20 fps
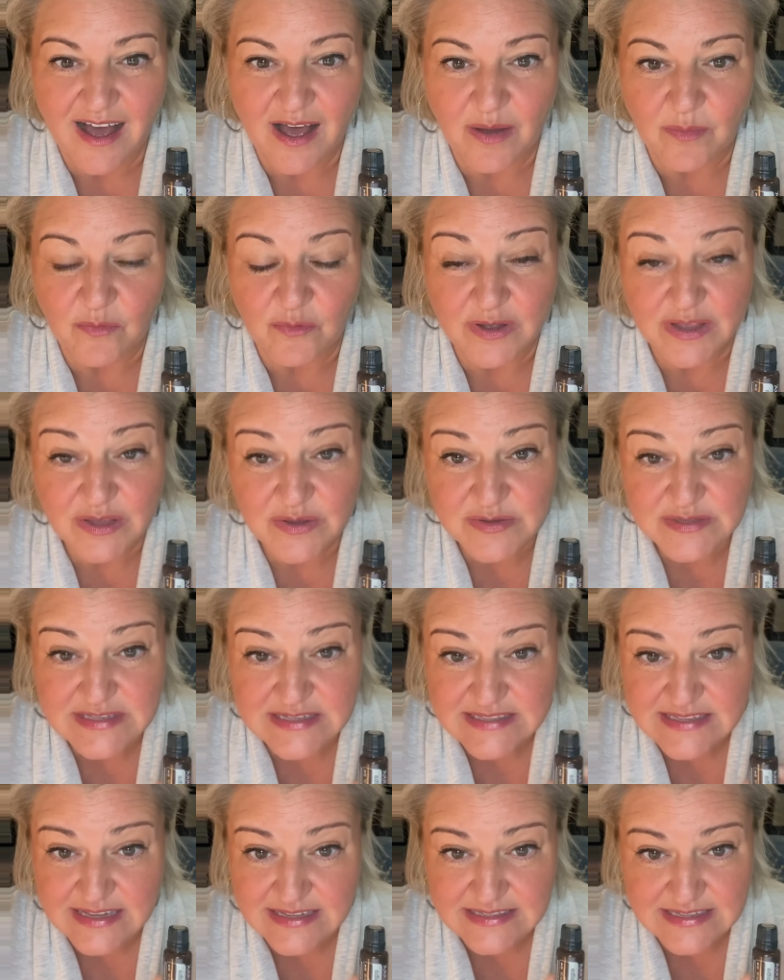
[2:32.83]
We use
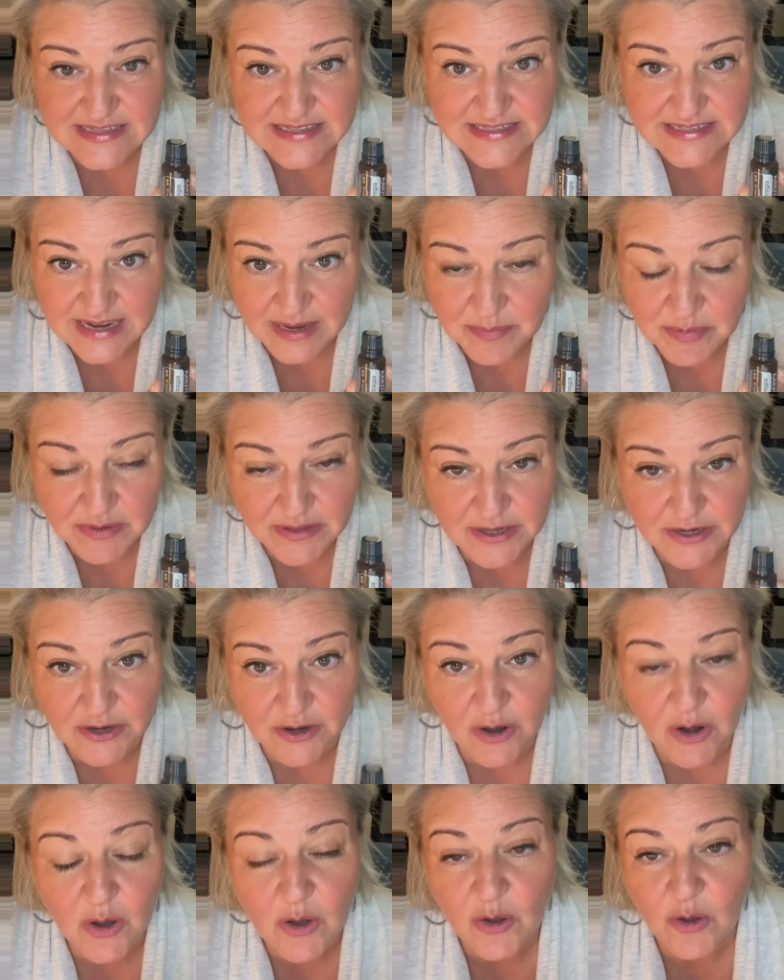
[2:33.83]
this as a staple in our
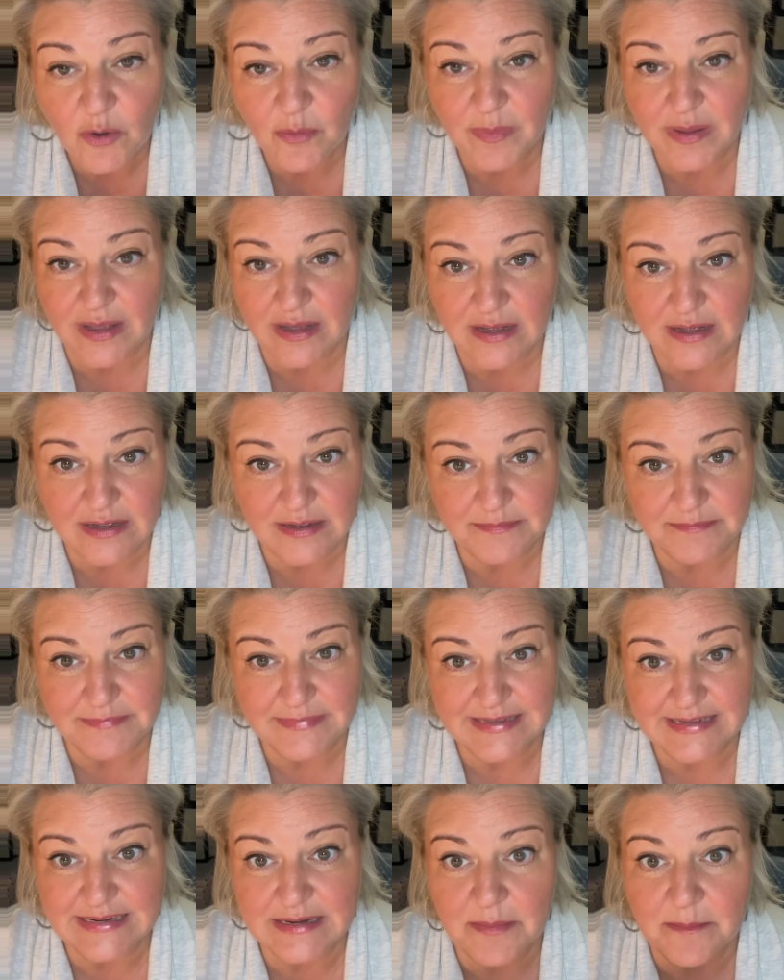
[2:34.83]
home
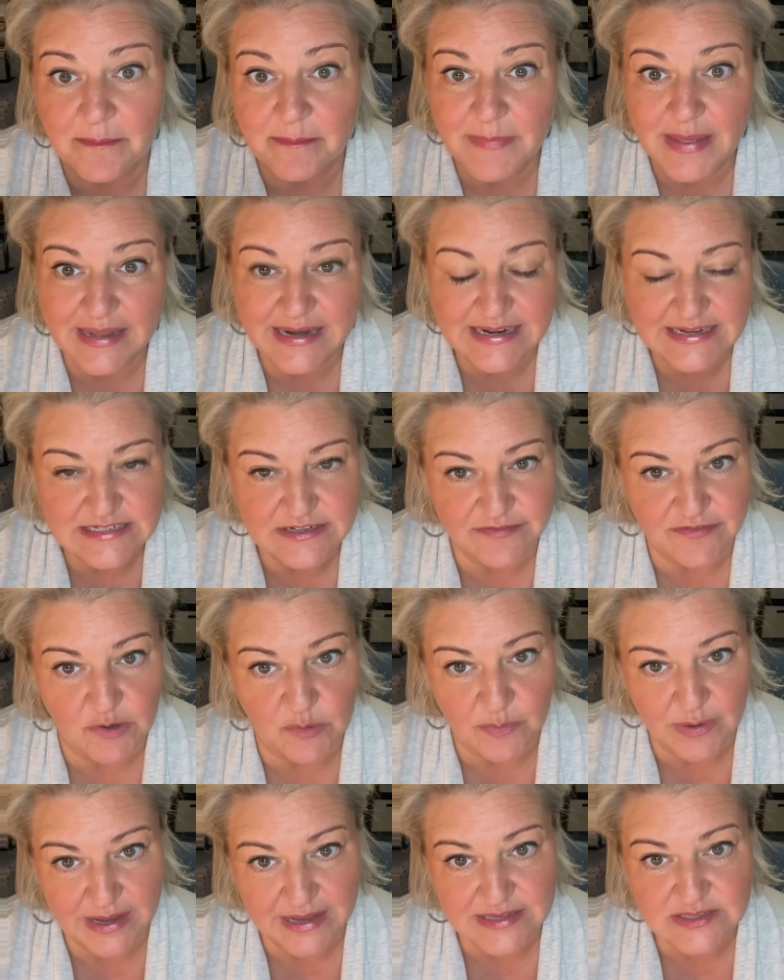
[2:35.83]
in many different
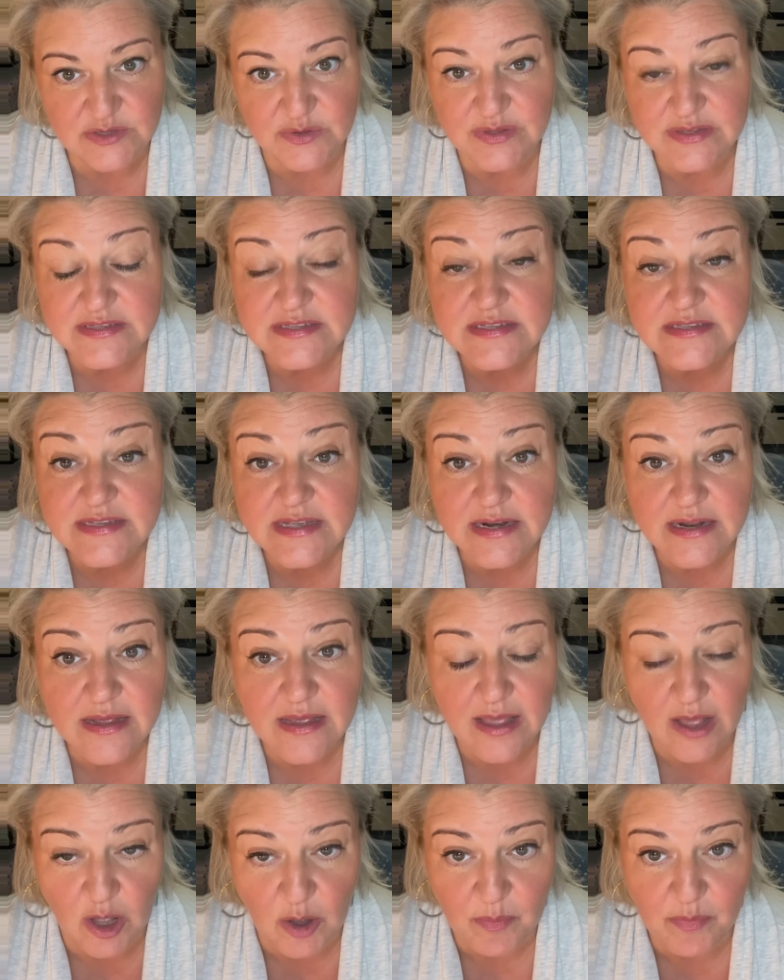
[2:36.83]
ways. So this is going to
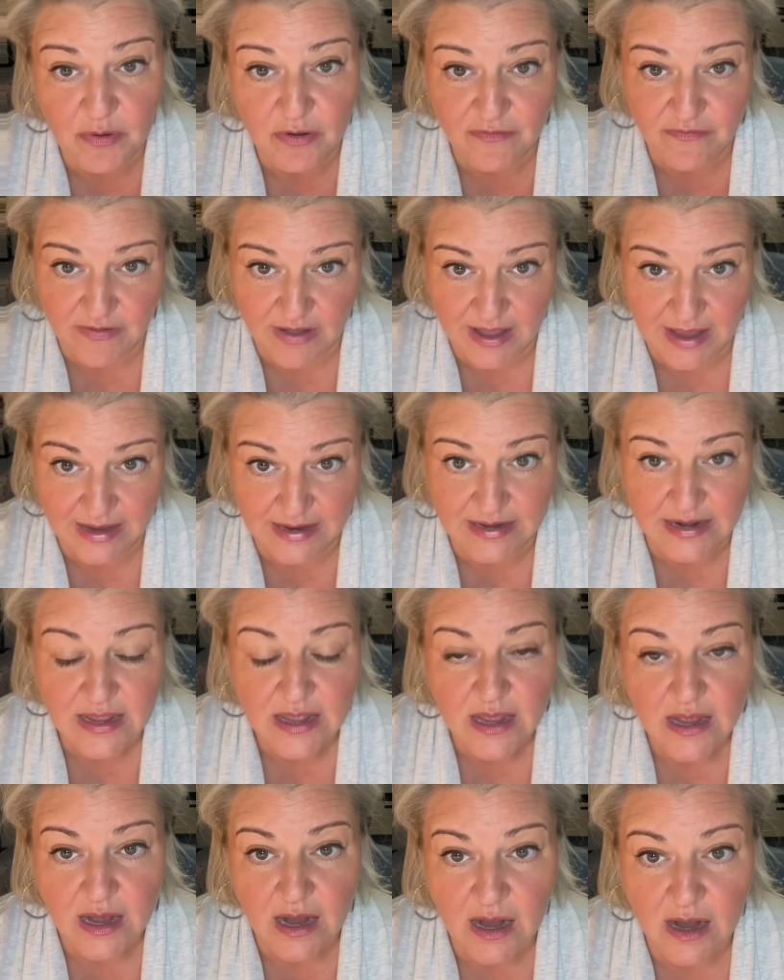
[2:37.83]
help provide
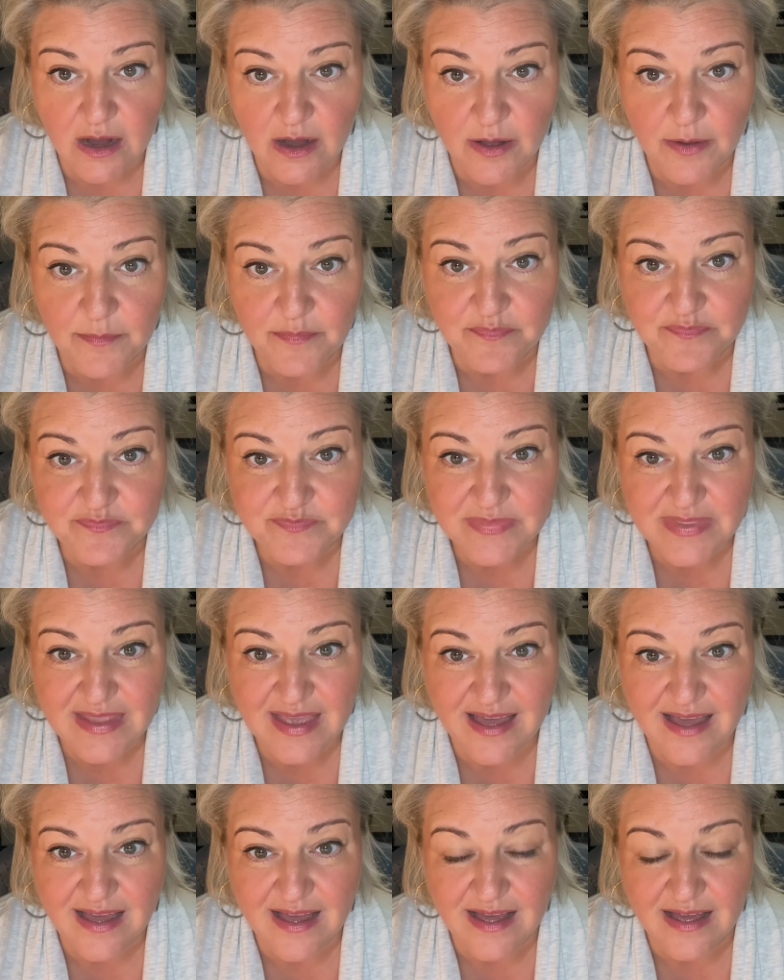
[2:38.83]
calm
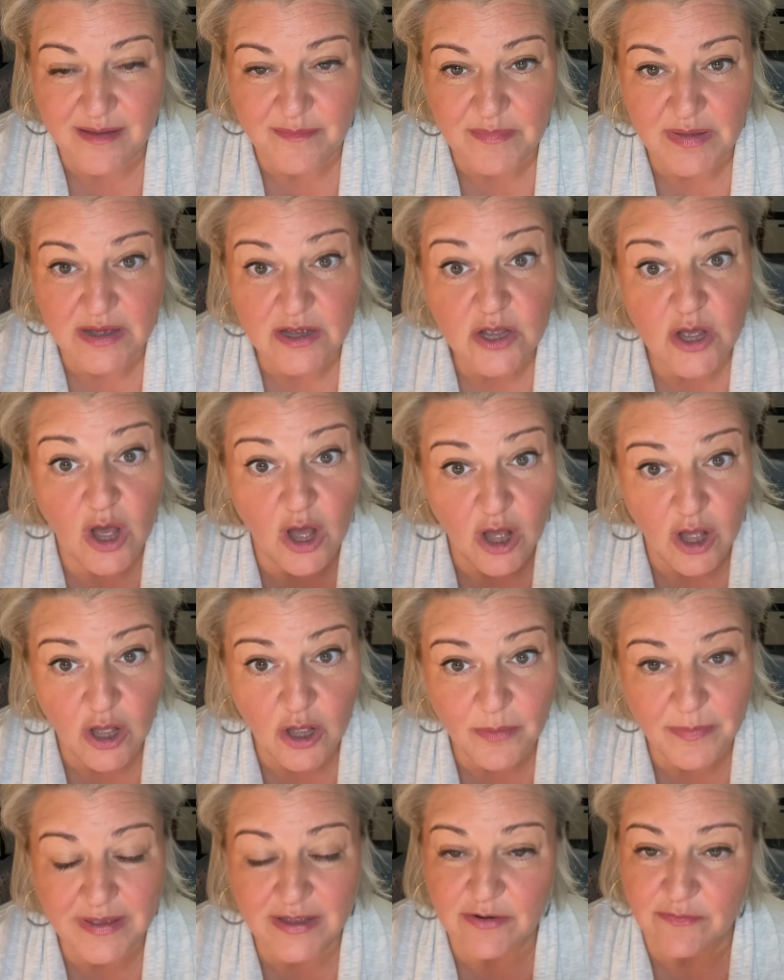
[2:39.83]

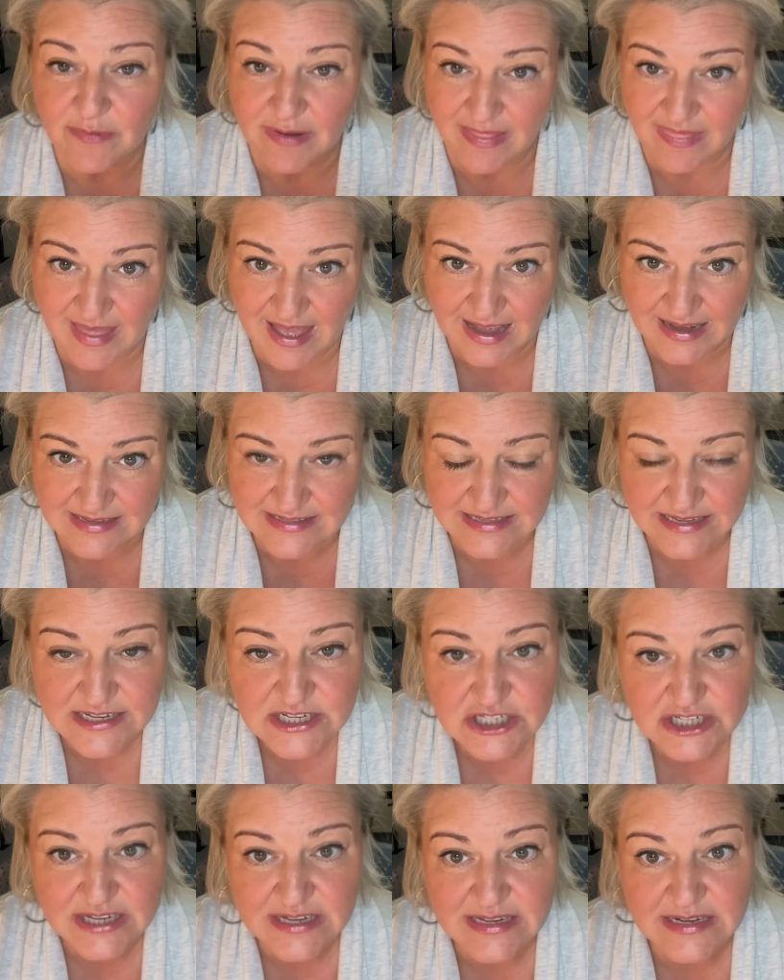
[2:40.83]
and
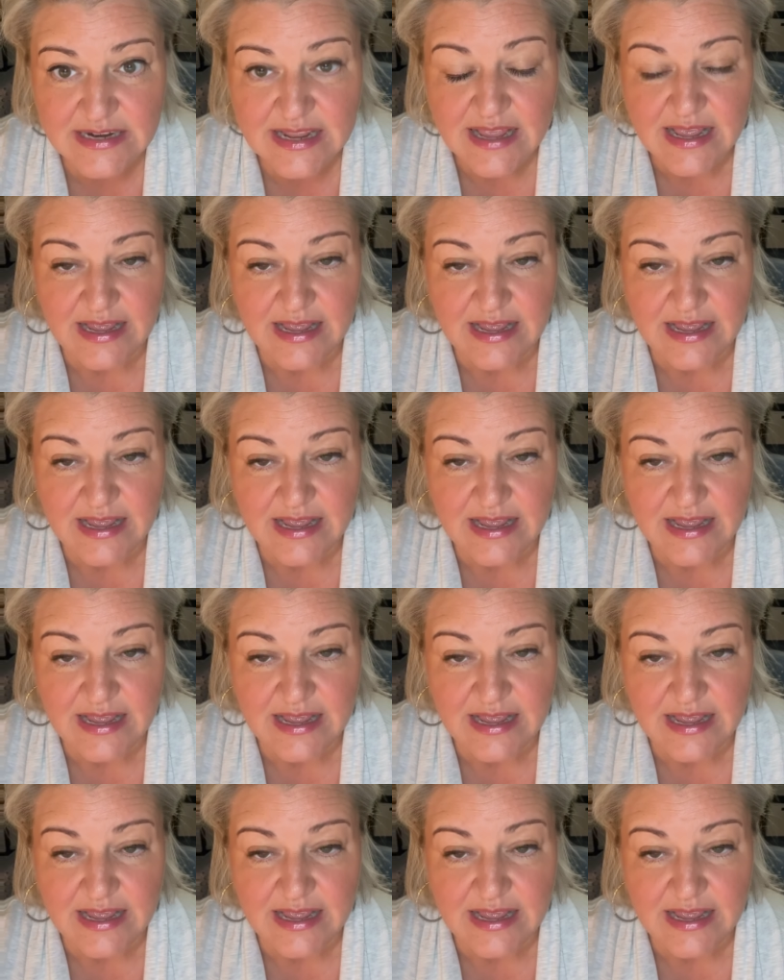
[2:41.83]
relaxation.